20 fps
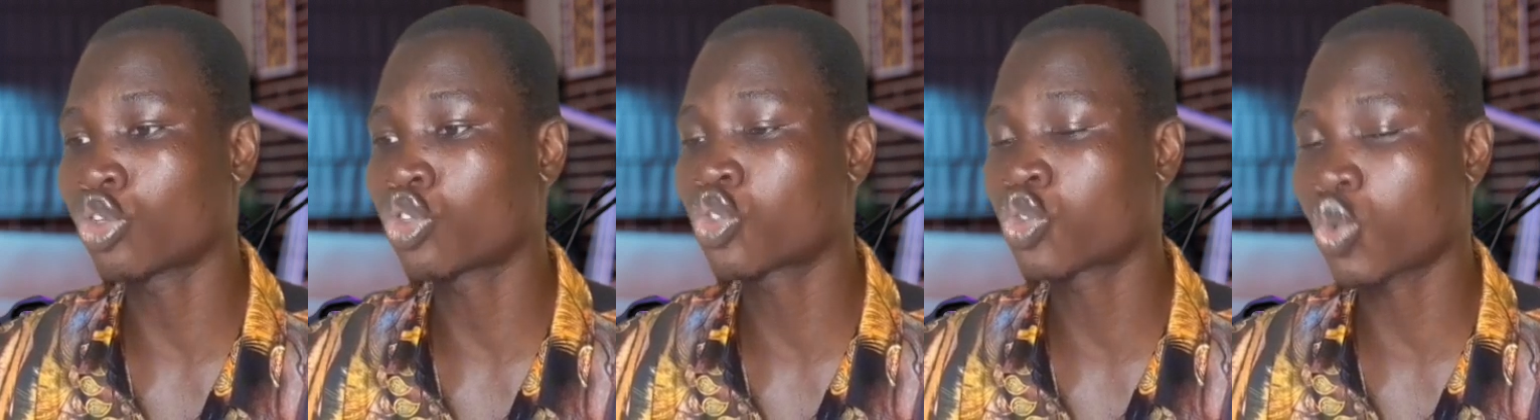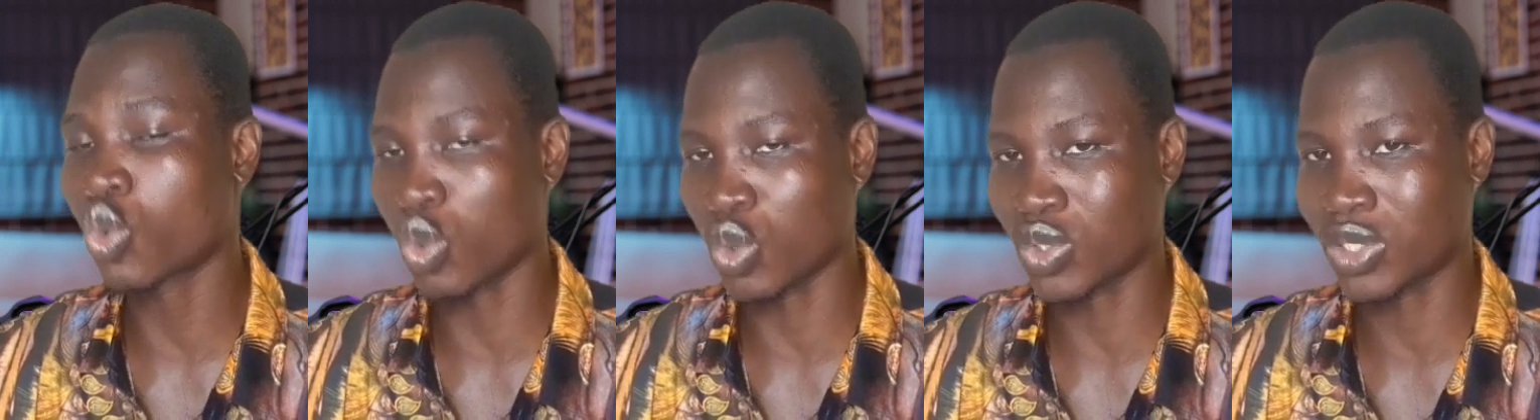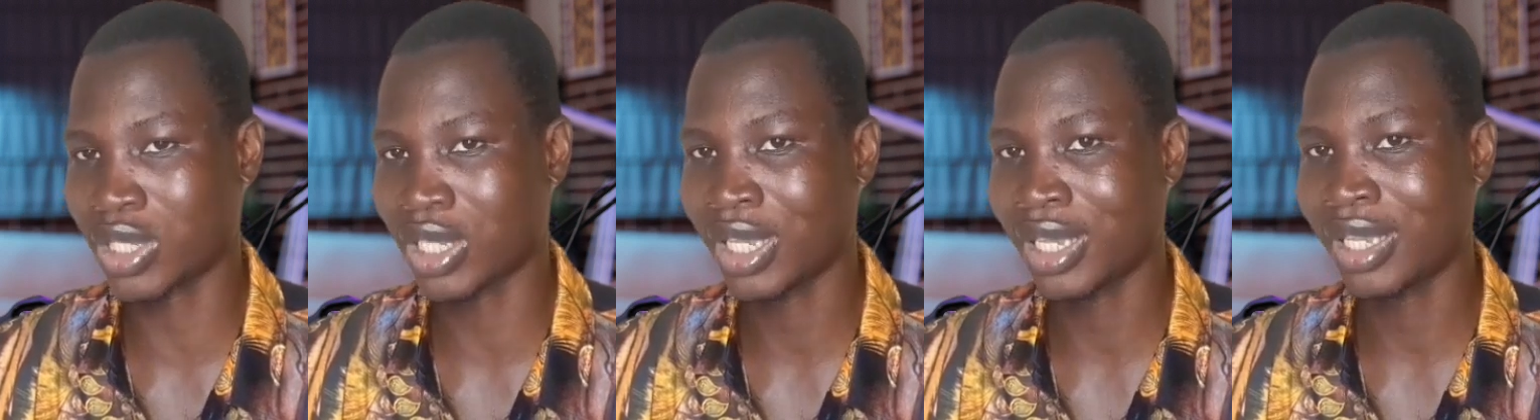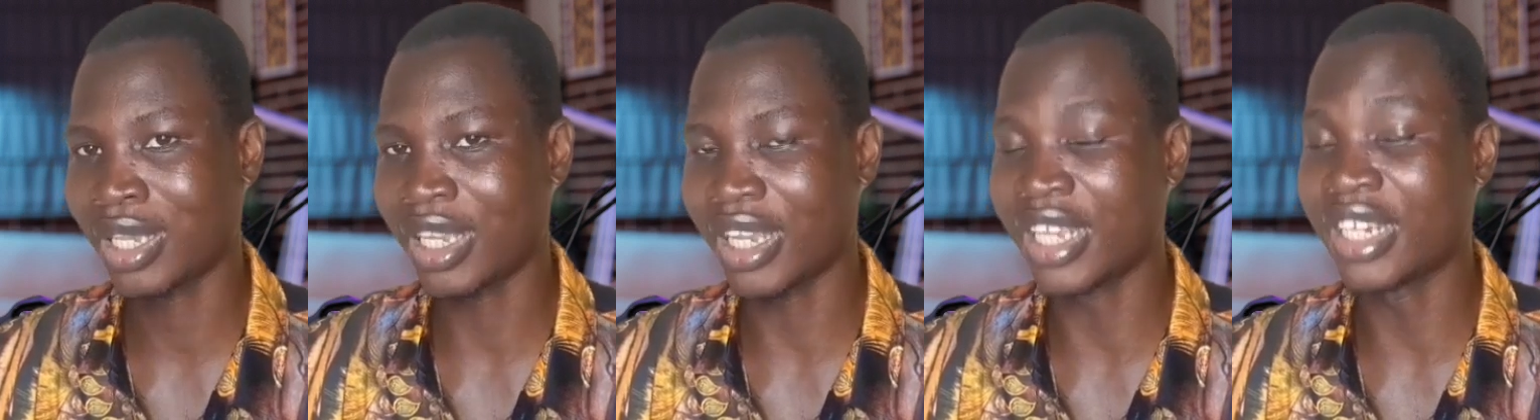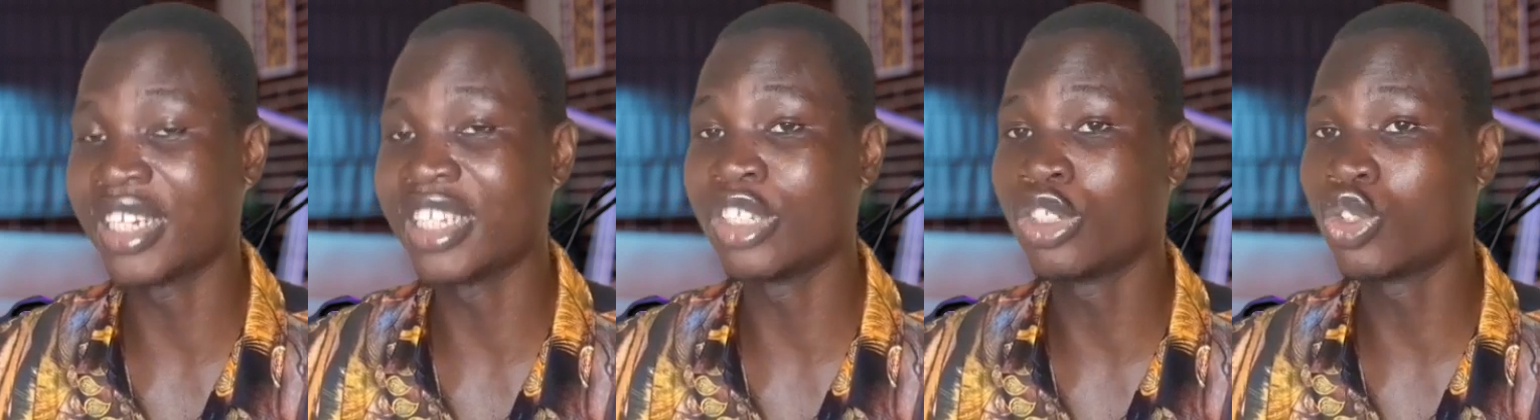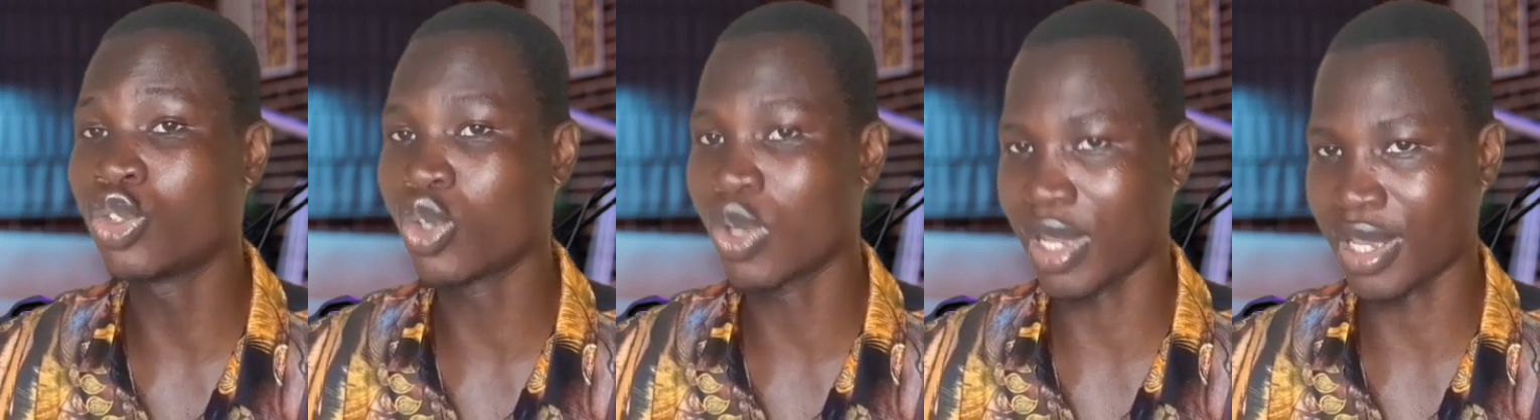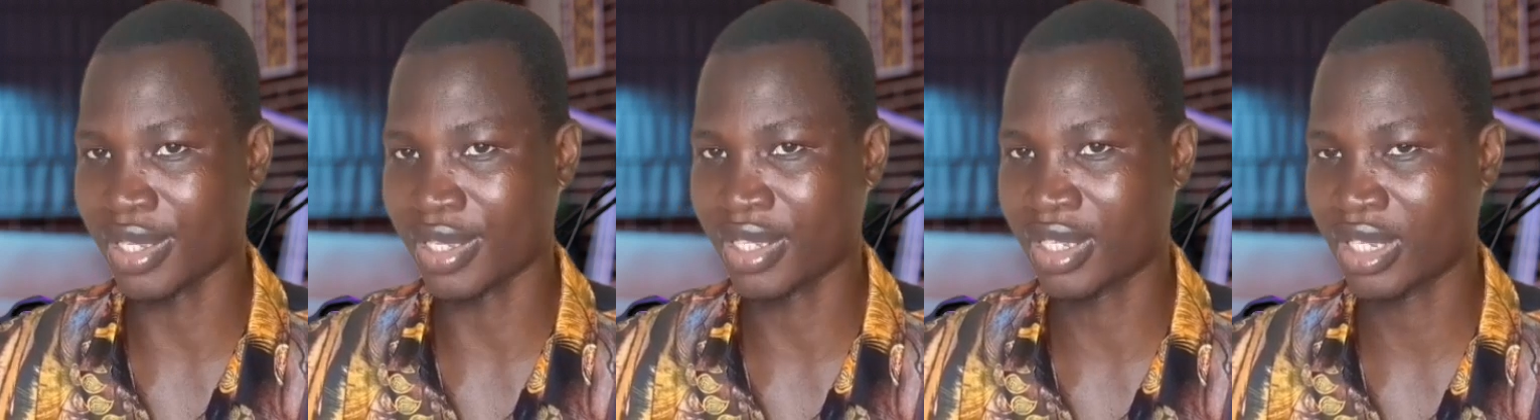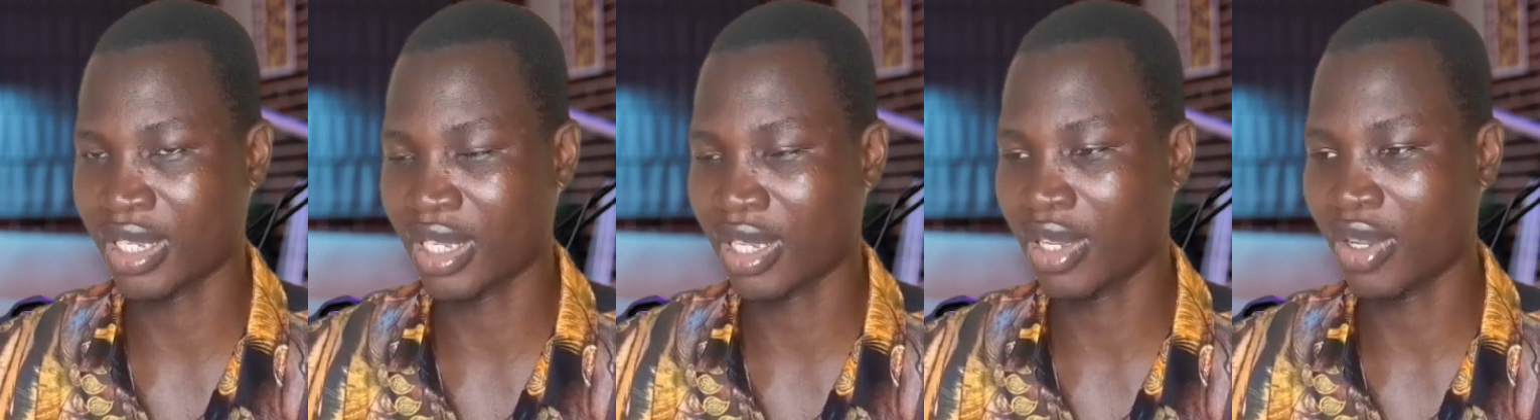schools in the
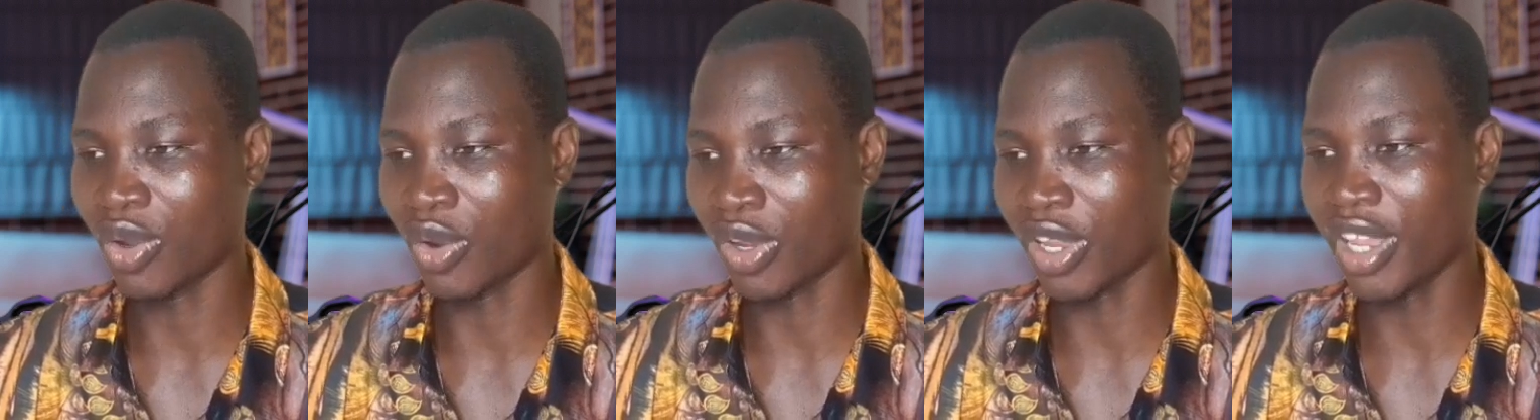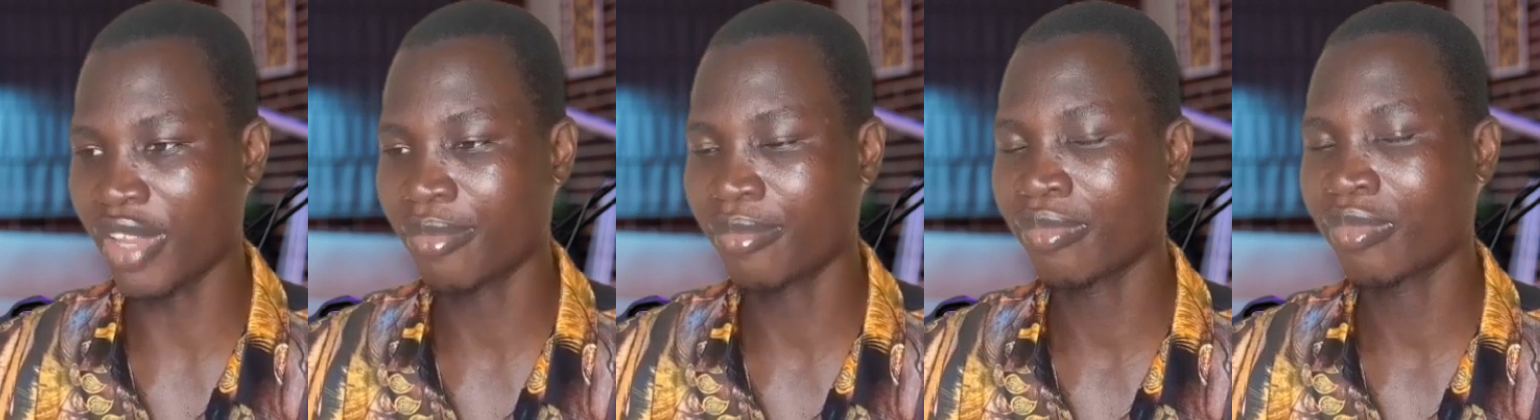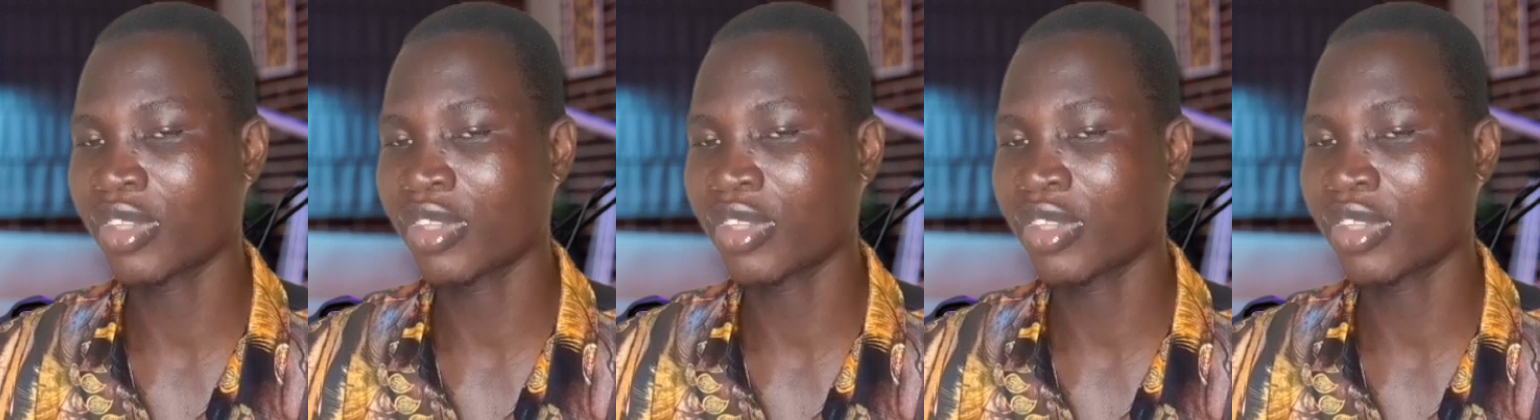US. Okay,